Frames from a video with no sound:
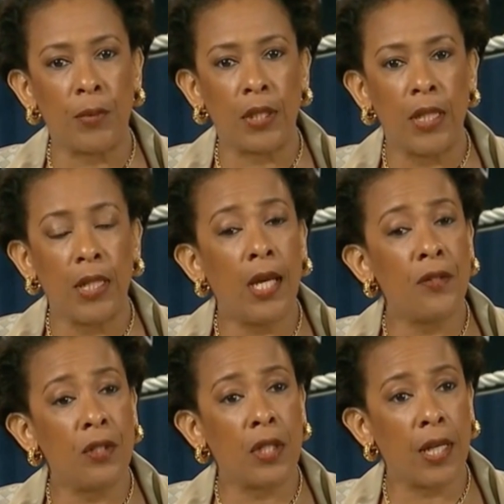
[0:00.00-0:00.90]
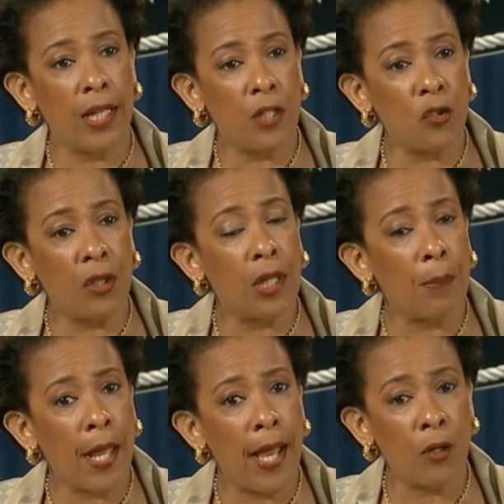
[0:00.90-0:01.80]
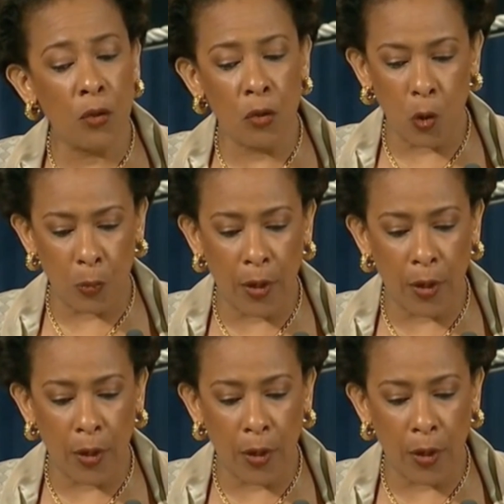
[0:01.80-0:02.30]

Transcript: Attorney General, who was appointed by the first